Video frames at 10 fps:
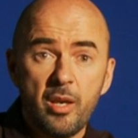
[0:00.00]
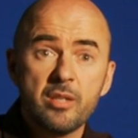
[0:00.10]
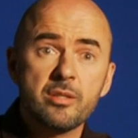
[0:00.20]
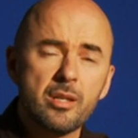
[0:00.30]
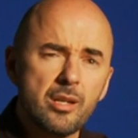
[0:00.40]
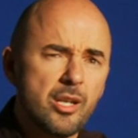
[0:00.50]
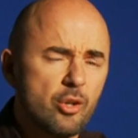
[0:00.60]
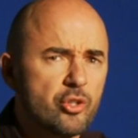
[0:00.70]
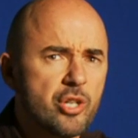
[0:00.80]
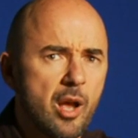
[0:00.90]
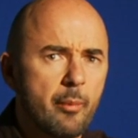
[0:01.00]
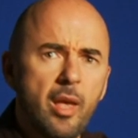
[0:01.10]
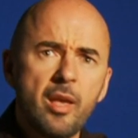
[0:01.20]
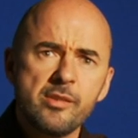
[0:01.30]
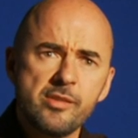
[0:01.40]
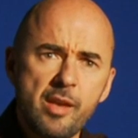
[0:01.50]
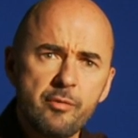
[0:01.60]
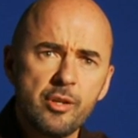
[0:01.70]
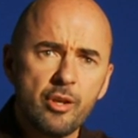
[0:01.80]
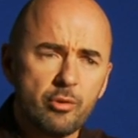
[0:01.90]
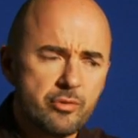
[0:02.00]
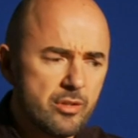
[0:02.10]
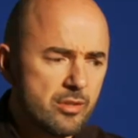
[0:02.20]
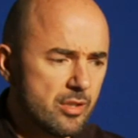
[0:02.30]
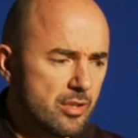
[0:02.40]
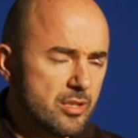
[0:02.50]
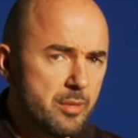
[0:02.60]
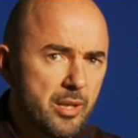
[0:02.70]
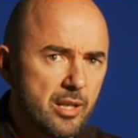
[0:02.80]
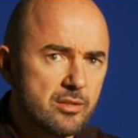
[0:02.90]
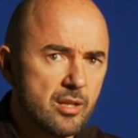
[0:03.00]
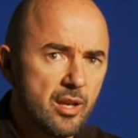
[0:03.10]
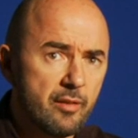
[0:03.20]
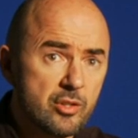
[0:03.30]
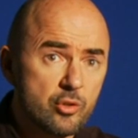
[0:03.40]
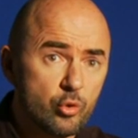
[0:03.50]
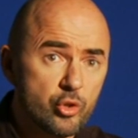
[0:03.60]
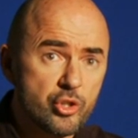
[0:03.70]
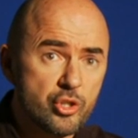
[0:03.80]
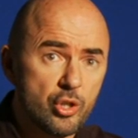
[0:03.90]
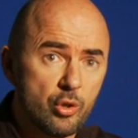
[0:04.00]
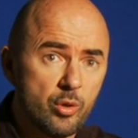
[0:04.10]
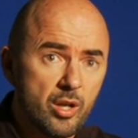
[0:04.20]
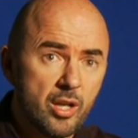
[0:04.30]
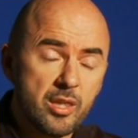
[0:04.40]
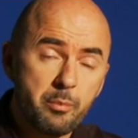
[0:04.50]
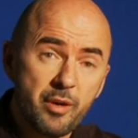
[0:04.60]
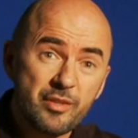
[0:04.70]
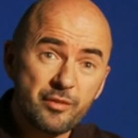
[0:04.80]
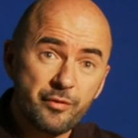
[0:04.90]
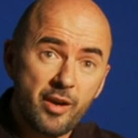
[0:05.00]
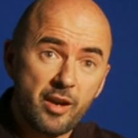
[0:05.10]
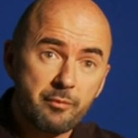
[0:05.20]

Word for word: suddenly notching up seven goals in 30 minutes, having scored just two in the previous five